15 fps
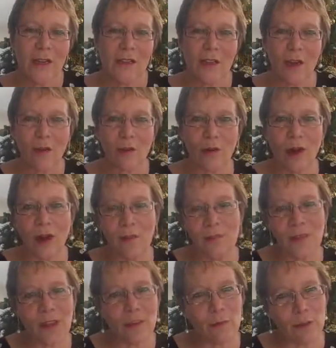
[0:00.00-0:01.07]
So
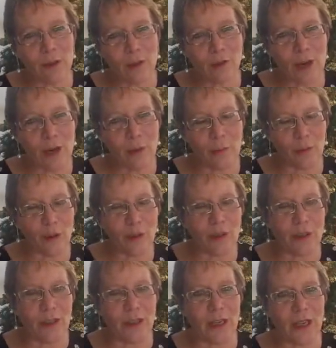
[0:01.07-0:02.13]
that was a great
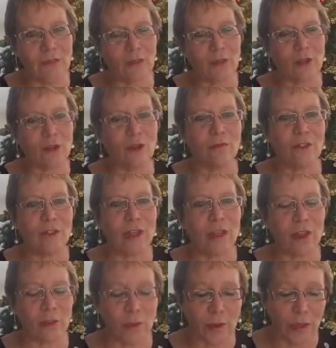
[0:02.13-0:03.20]
opportunity to have those
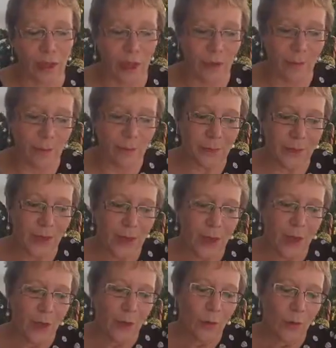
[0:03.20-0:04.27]
conversations with him.
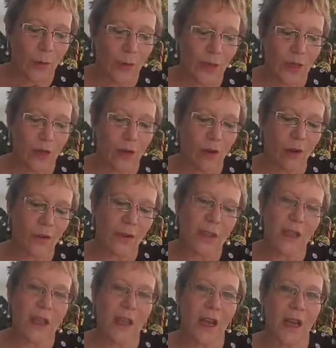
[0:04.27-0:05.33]
Working on
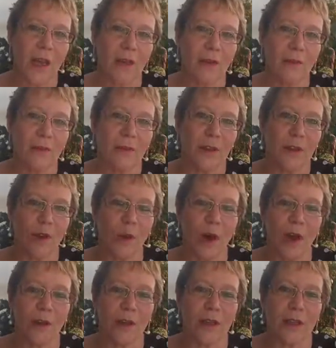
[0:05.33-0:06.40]
the
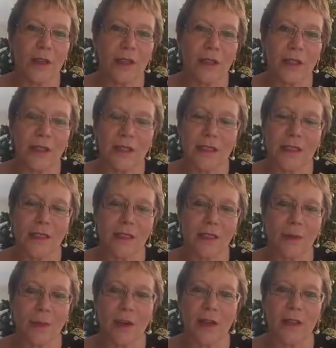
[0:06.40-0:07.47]
inquiry into dyslexia,
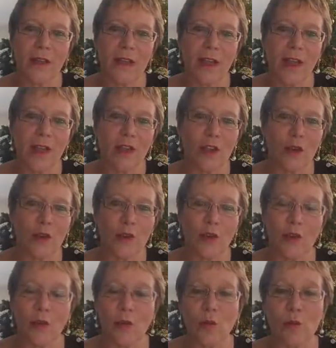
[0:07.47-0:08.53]
dyspraxia and children
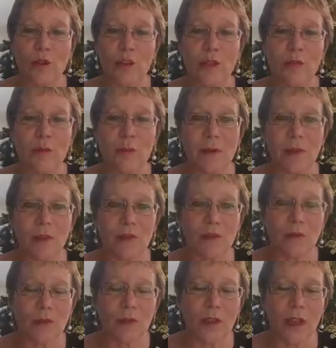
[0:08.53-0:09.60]
on the autism
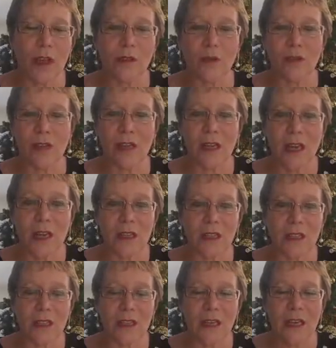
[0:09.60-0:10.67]
spectrum with Catherine
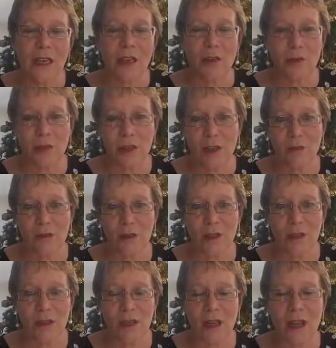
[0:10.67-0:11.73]
Delahunty, Chris
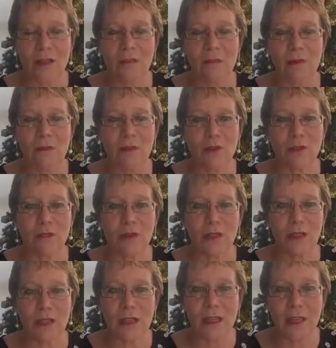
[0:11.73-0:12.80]
Hipkins and other members of the
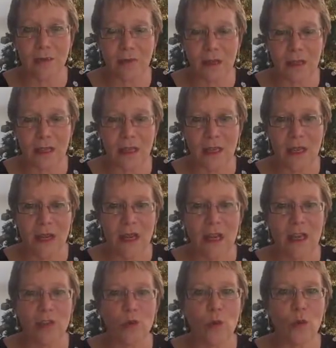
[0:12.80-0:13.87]
Select Committee
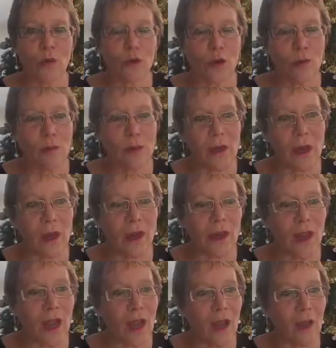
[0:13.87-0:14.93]
has also been,